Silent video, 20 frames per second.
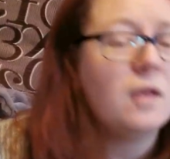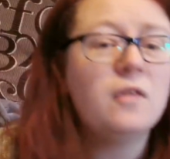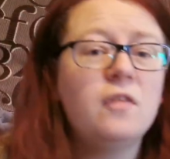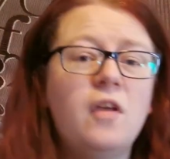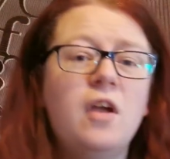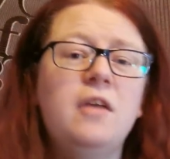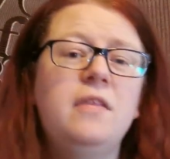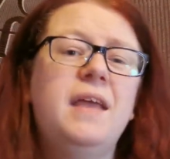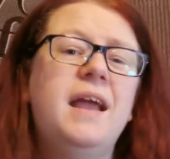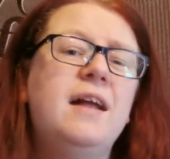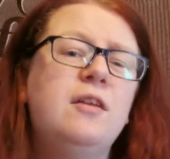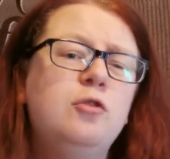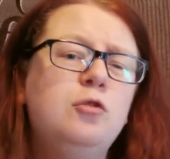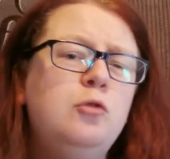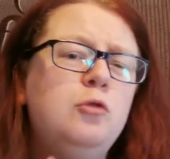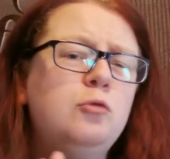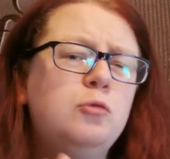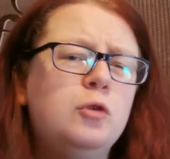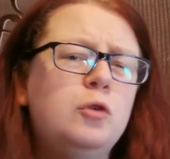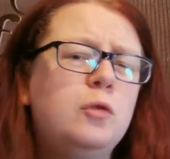So the
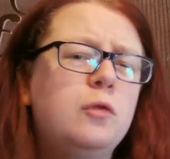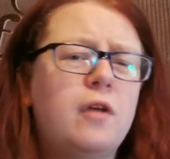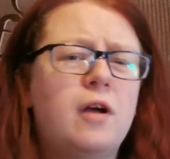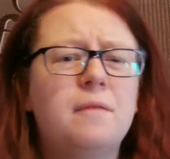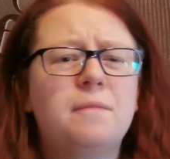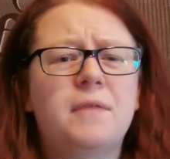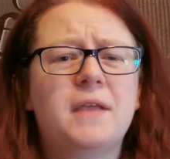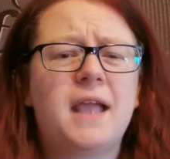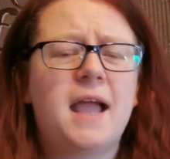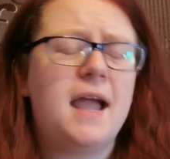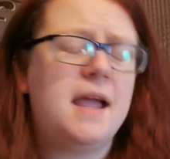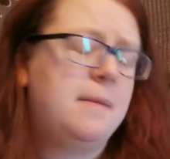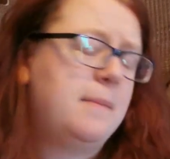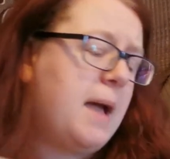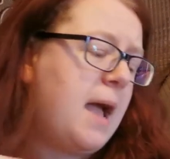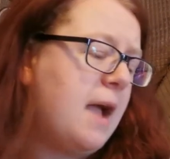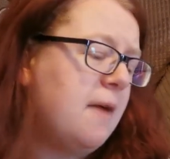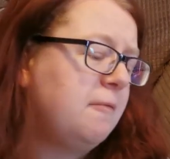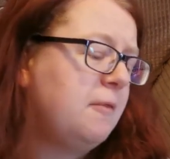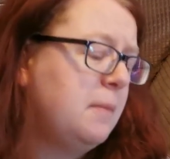actual rules of the
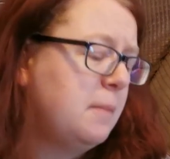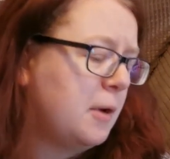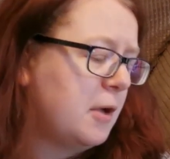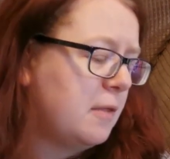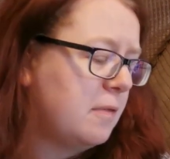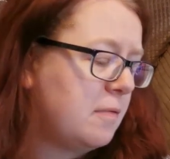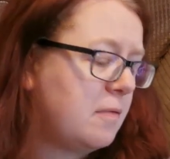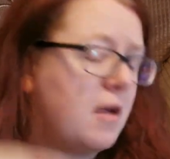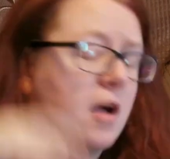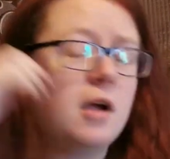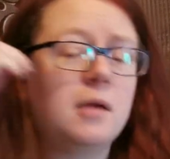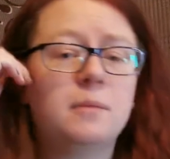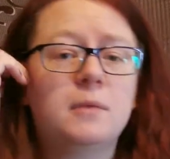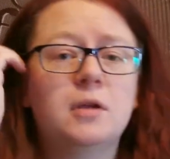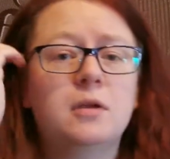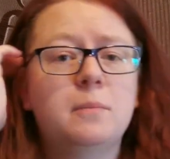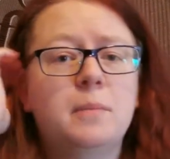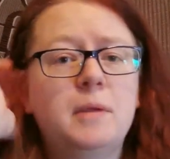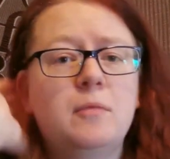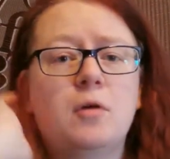game, every month I'm
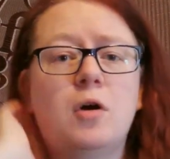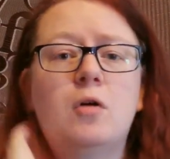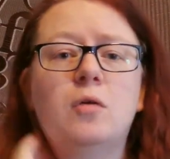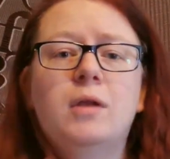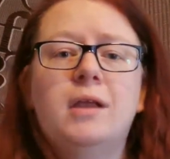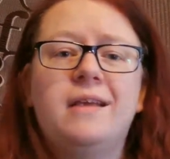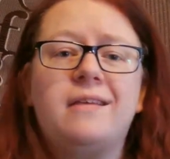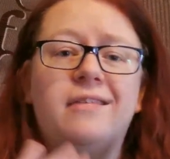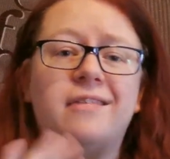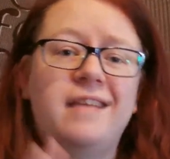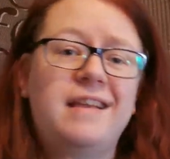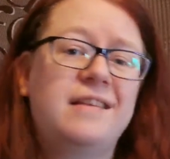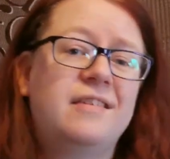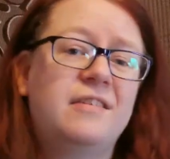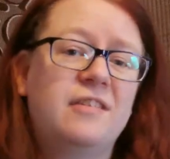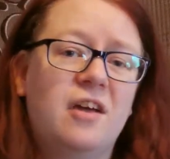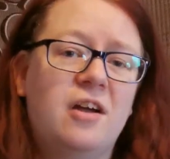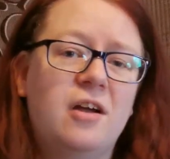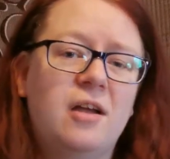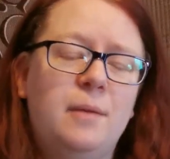going to be rolling
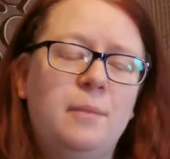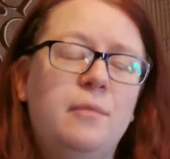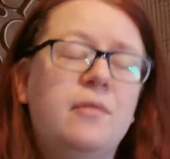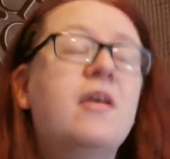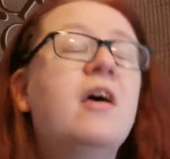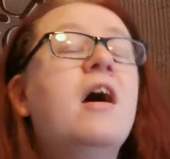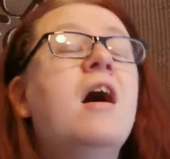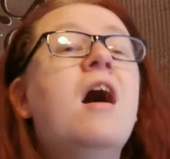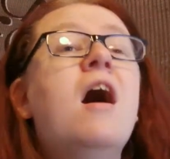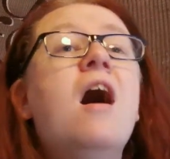6 times.